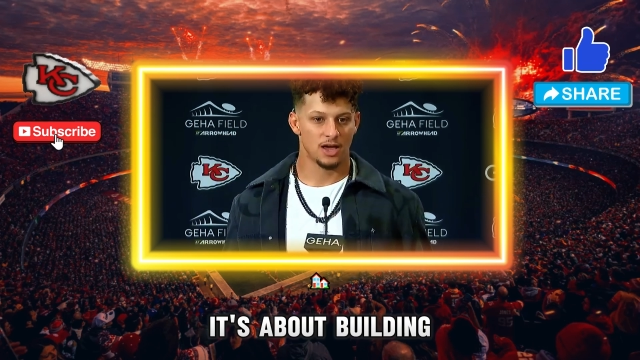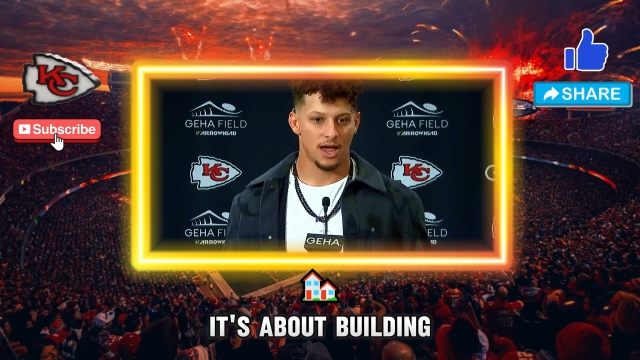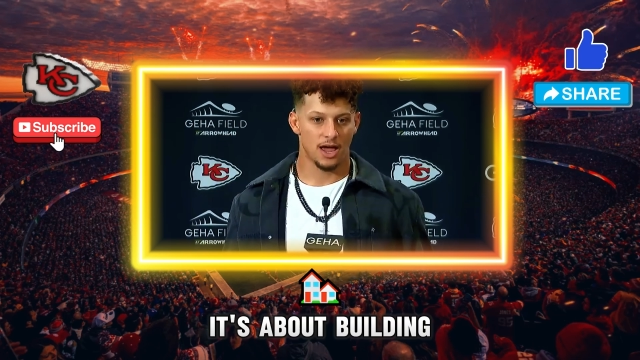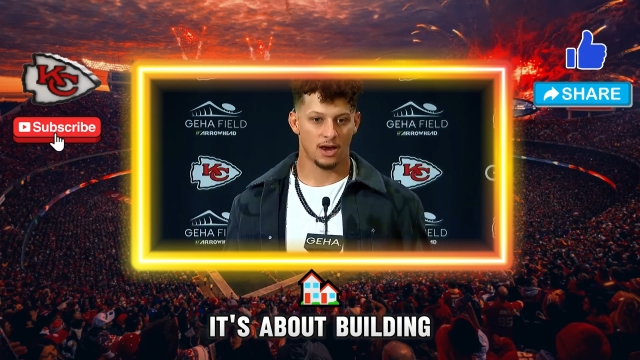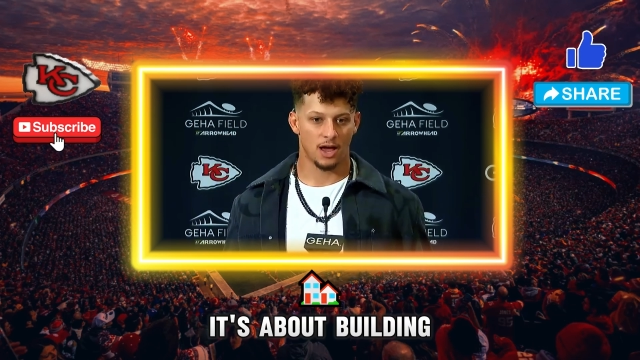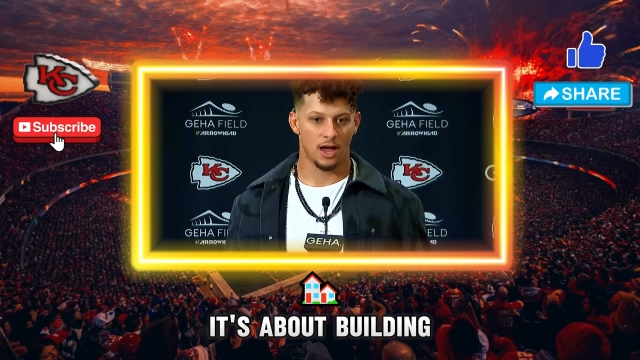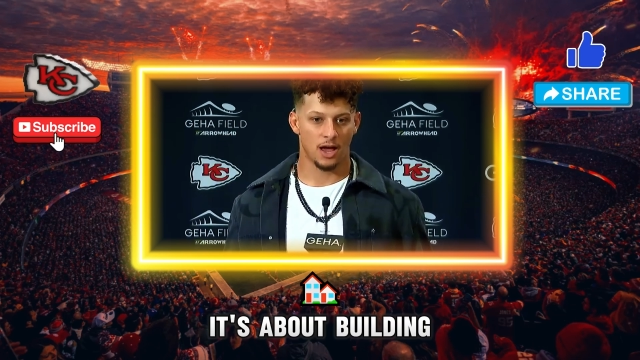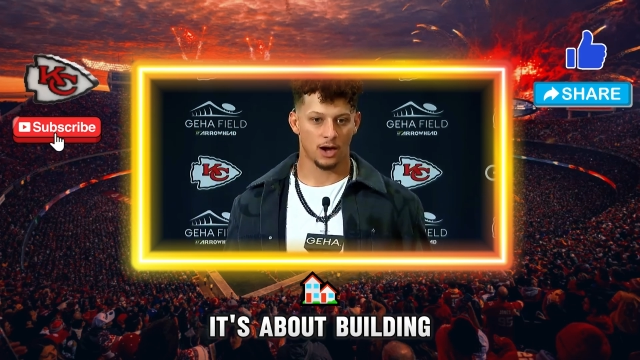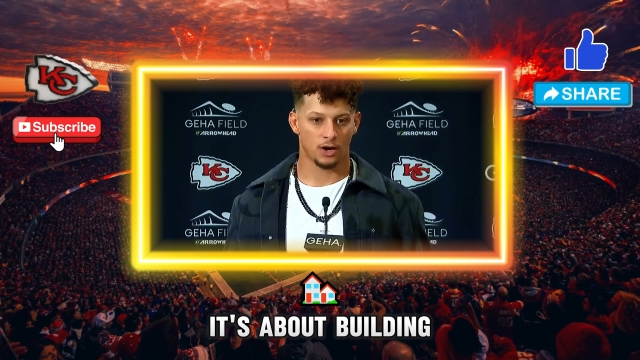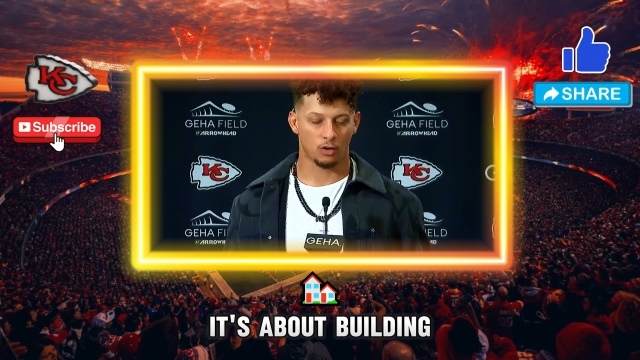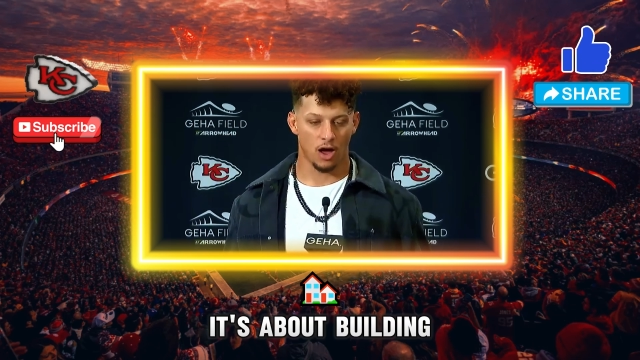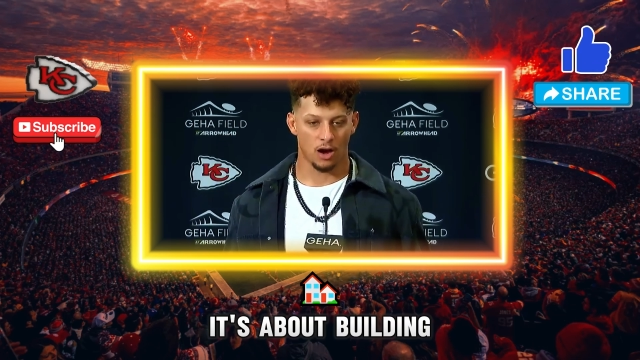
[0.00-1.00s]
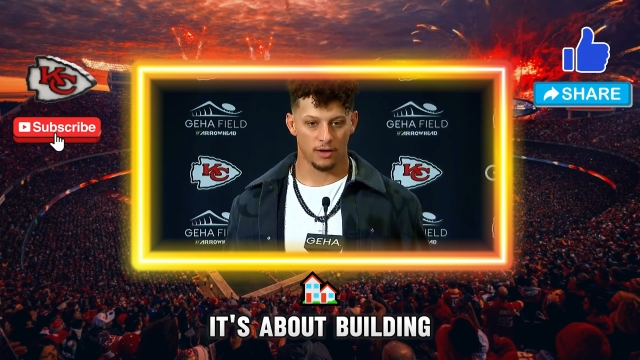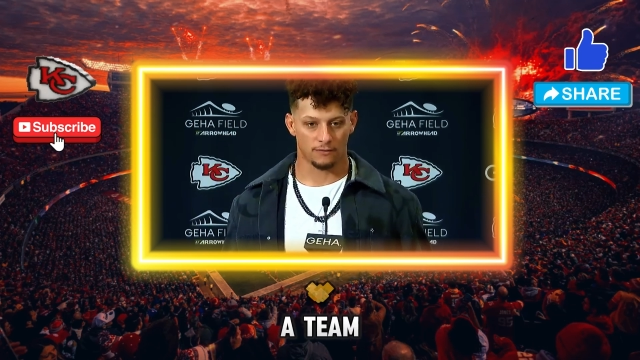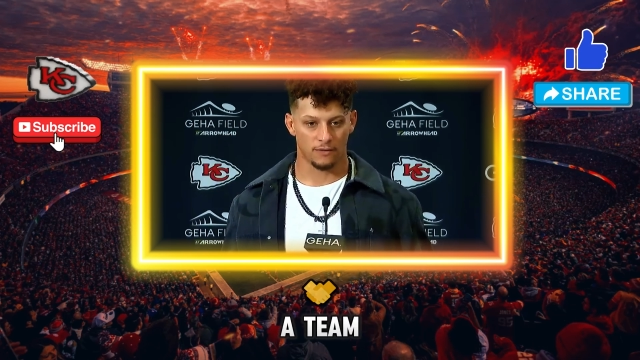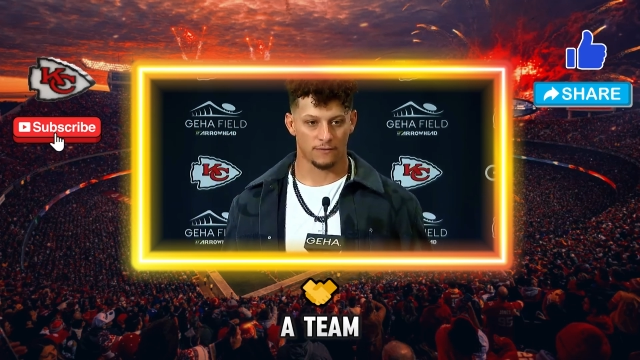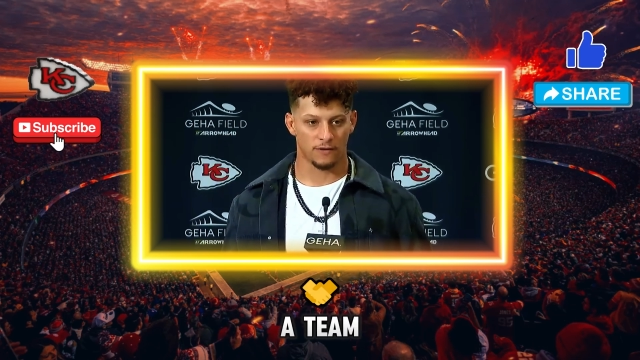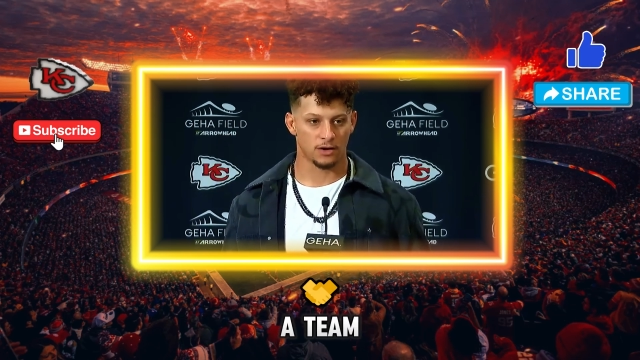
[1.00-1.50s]
It's about building a
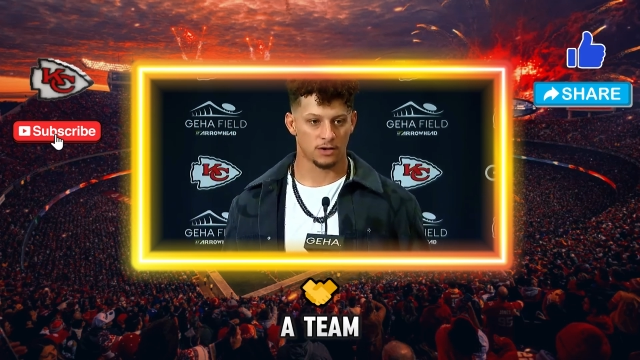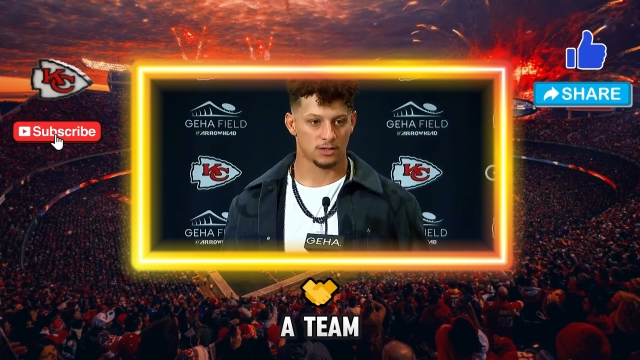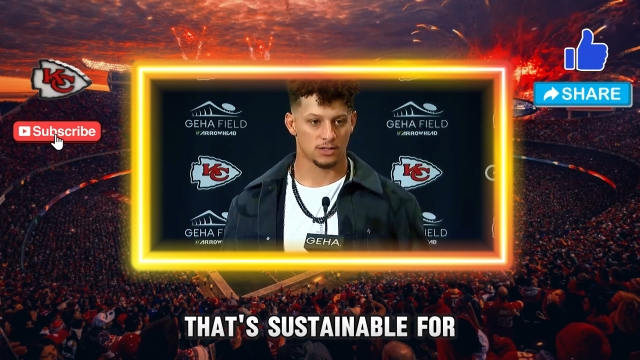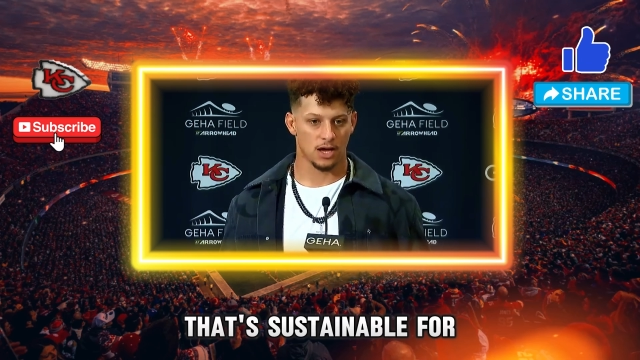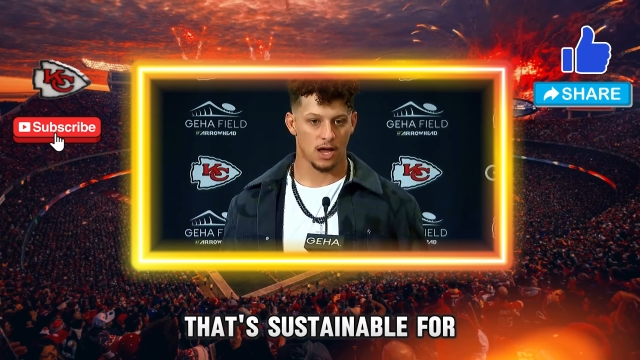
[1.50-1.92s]
team that's